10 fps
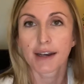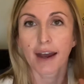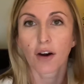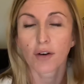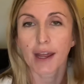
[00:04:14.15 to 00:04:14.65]

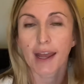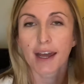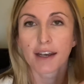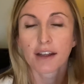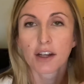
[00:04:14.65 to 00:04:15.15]
out
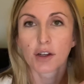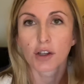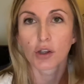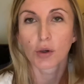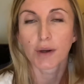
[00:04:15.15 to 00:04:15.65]
and
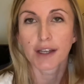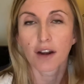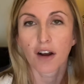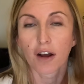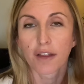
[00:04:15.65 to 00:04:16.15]
glue it
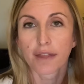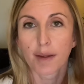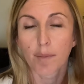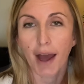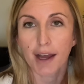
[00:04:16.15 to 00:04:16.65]
on the
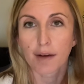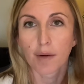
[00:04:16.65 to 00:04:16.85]
back,